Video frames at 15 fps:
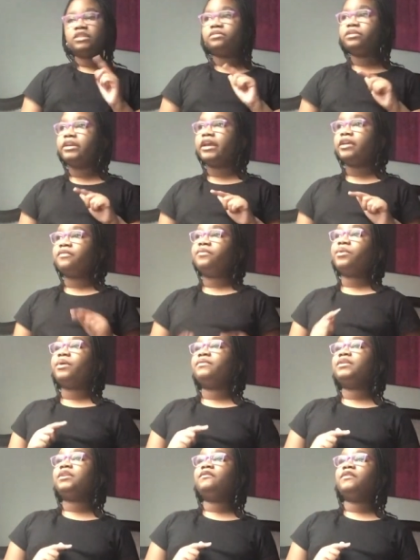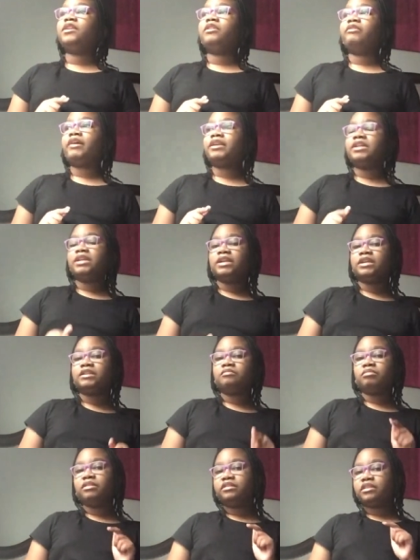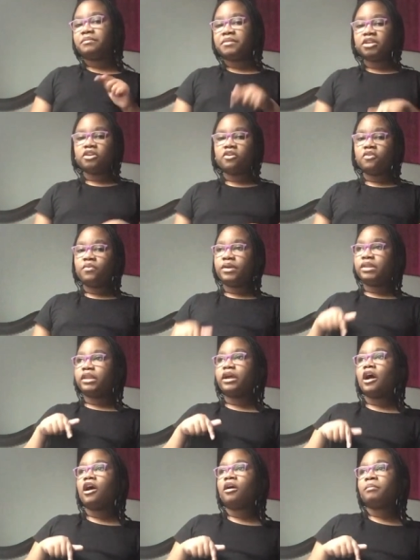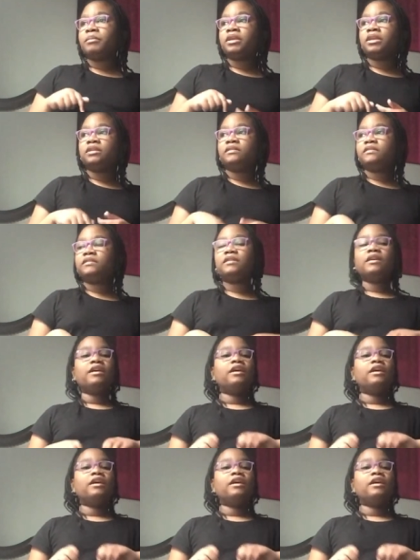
so yeah, if you have any video ideas, please let me know in the comments.